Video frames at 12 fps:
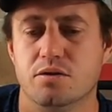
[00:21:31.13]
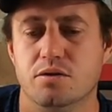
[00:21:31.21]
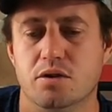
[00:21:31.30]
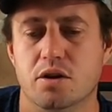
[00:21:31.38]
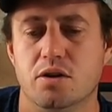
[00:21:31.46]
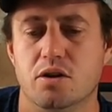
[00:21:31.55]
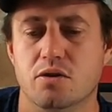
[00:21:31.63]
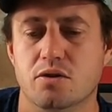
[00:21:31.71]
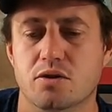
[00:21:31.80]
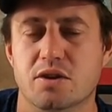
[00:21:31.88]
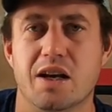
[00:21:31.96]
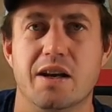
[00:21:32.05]
you don't
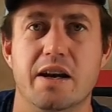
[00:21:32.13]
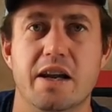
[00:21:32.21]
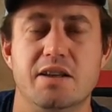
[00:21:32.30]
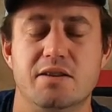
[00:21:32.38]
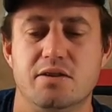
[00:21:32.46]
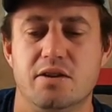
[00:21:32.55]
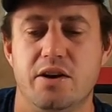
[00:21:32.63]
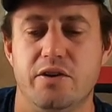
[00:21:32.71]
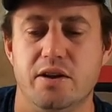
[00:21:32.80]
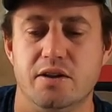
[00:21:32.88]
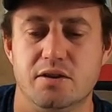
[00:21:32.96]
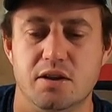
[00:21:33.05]
lose
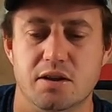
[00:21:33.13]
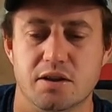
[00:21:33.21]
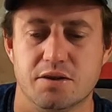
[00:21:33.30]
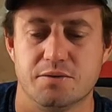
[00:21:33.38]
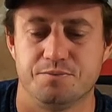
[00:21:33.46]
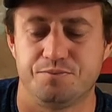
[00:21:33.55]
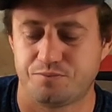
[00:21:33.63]
unnecessary sinkers.